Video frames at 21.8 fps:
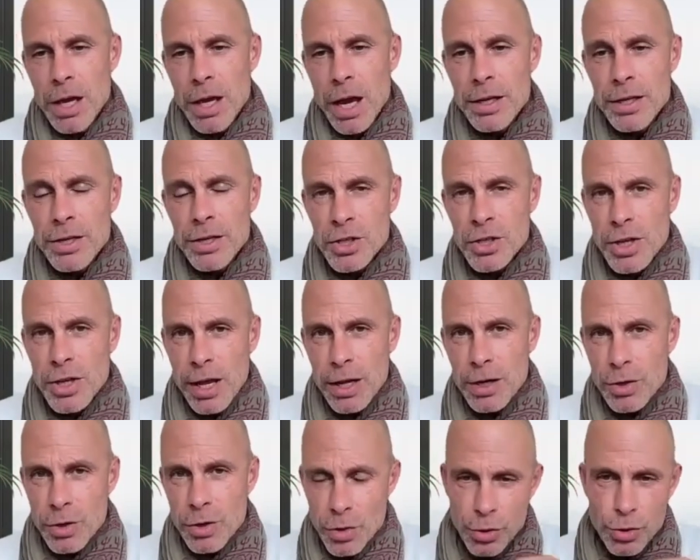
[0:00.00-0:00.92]

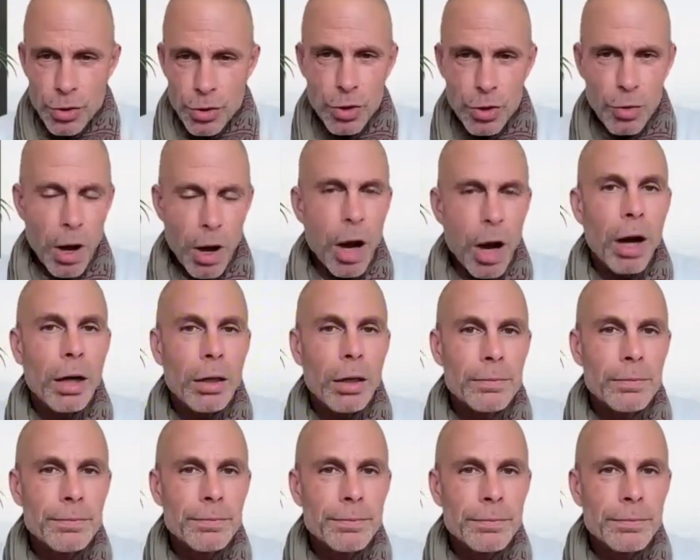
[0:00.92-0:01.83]
Understand who you are
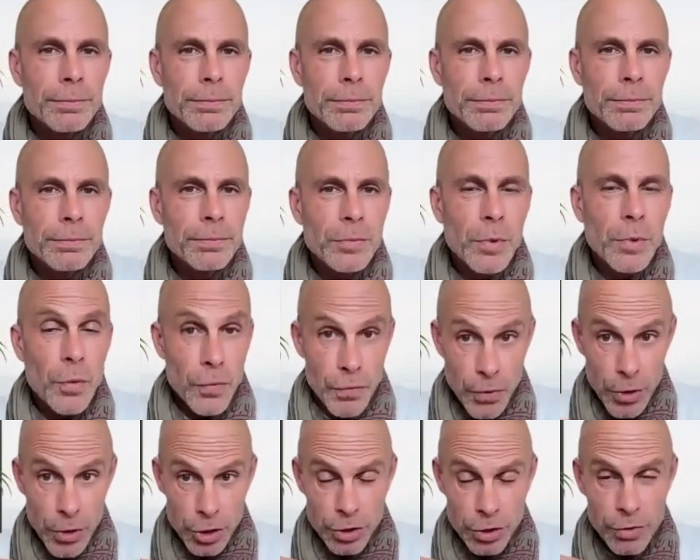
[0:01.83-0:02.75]

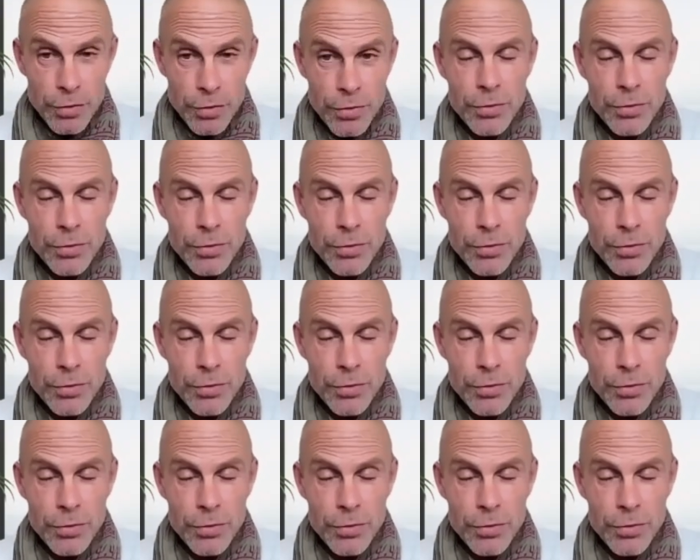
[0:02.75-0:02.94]
first